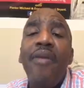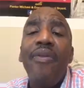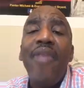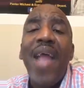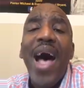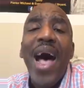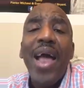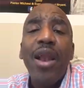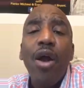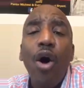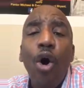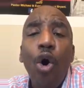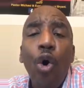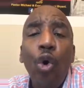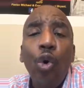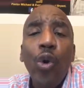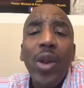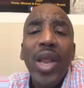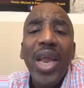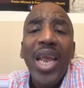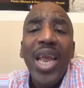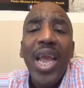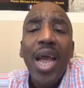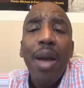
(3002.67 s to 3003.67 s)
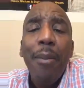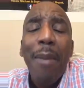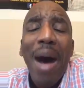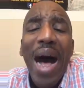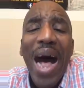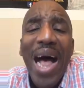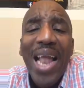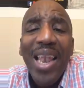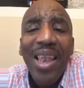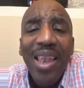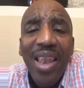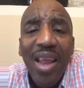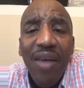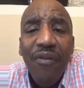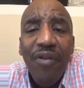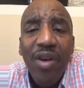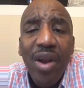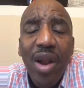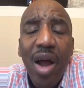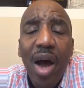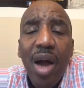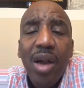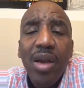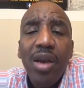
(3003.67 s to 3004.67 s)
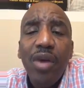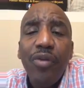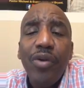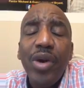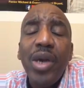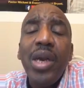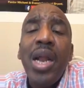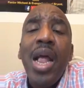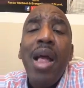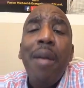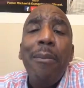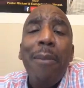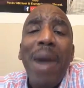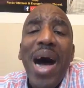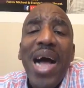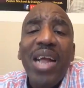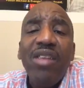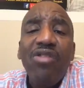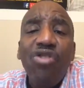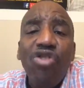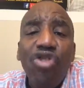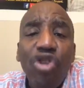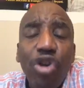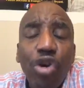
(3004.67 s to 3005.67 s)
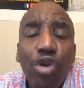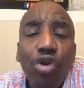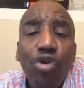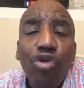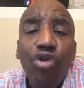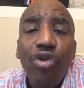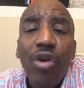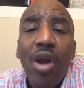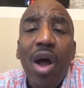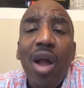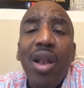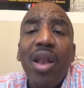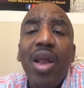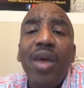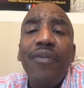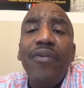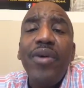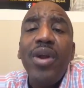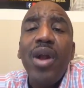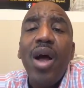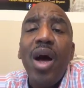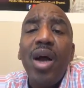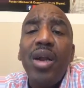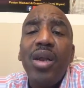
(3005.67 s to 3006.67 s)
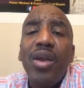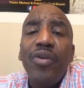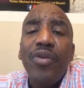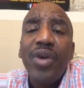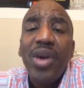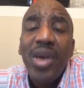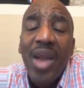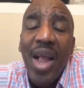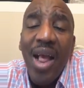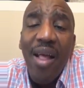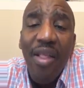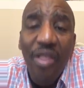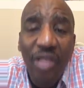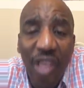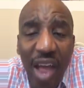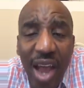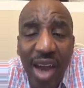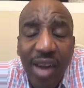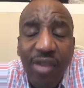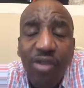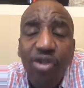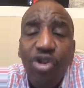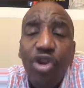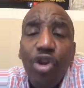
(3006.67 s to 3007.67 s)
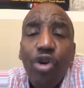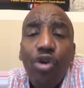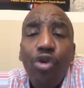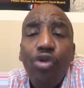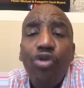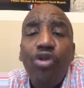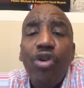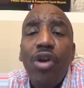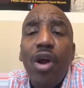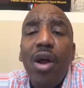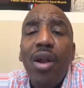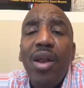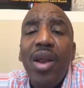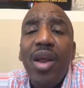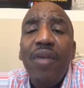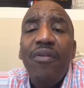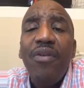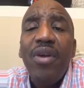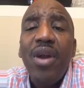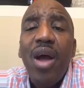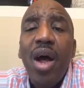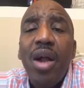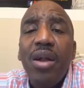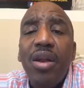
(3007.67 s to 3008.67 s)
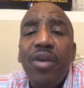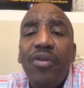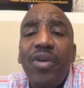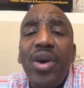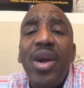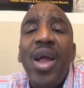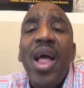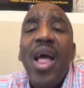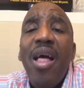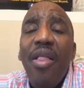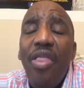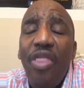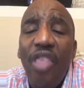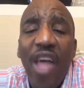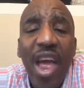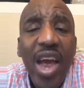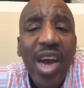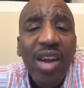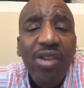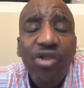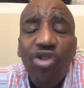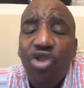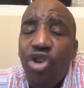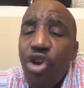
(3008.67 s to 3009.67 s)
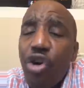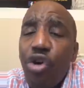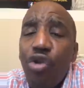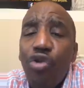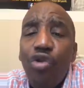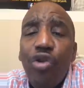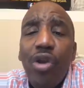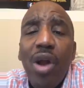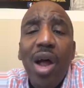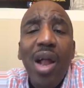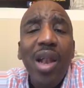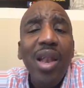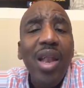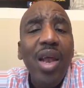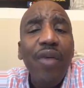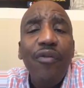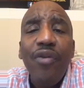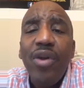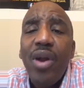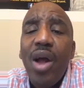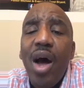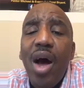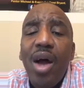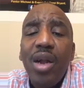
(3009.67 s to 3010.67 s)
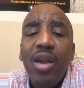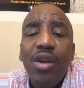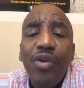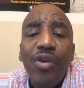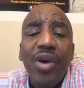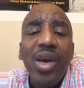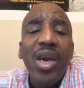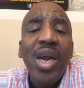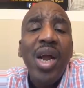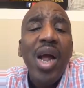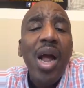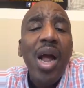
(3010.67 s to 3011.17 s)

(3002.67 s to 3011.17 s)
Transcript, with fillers: Not only am I living under it, my children are living under it, their children are living under it, their children are living under it.